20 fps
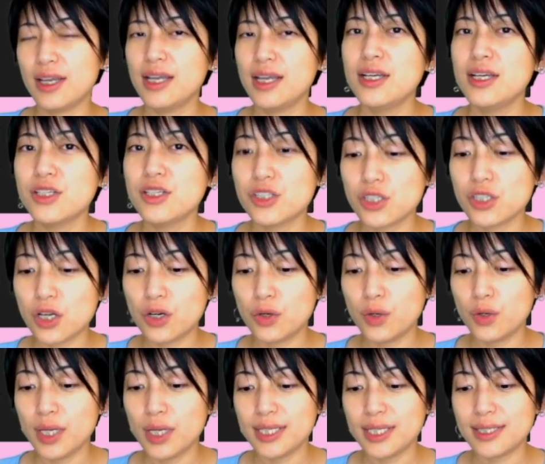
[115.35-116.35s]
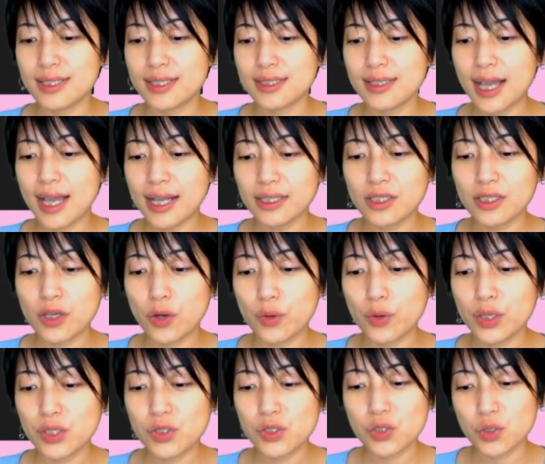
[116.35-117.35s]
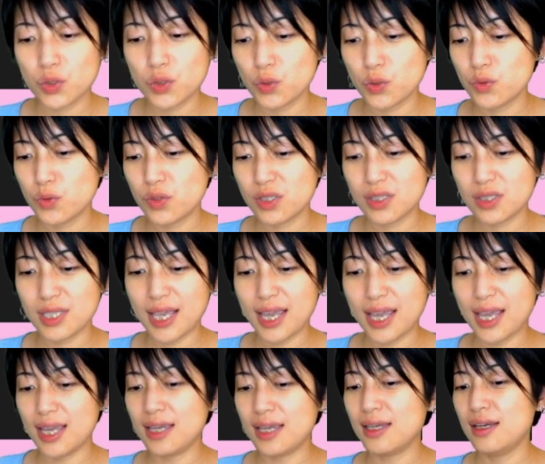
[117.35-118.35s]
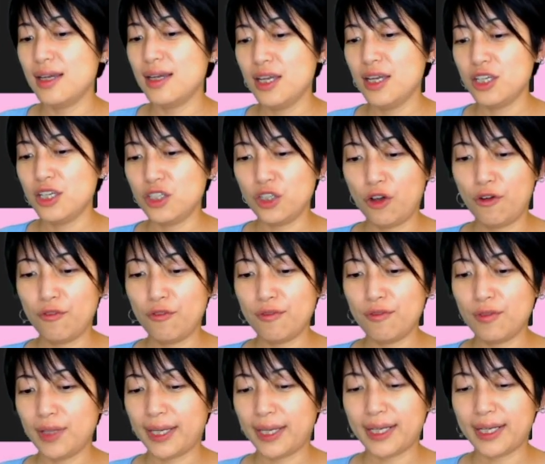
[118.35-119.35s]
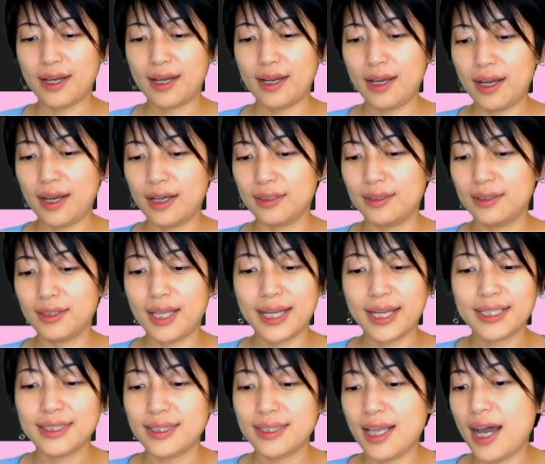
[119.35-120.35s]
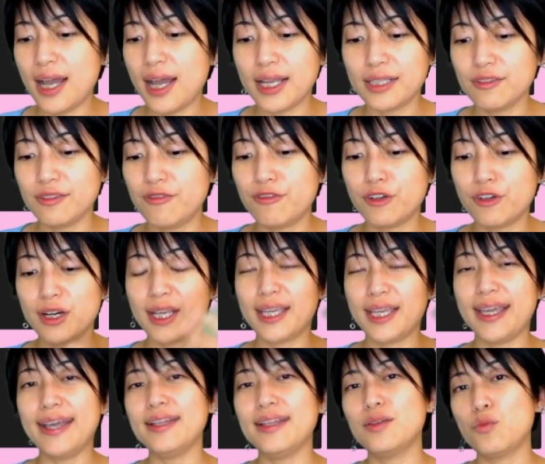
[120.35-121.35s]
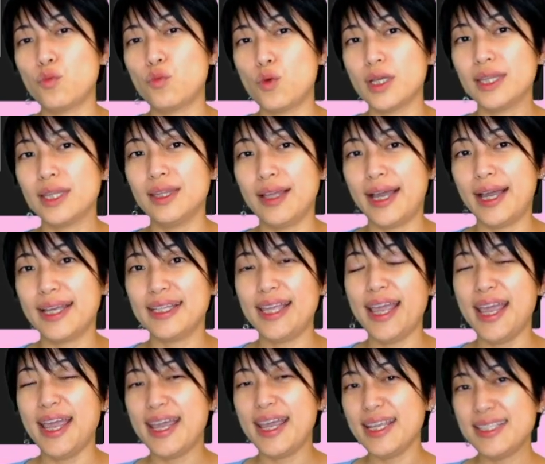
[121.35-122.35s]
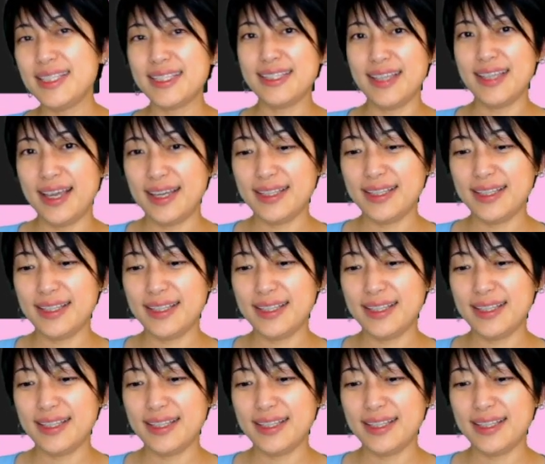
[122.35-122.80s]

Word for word: So it's not going to say, you know, like on line 9, forget what line 8 said.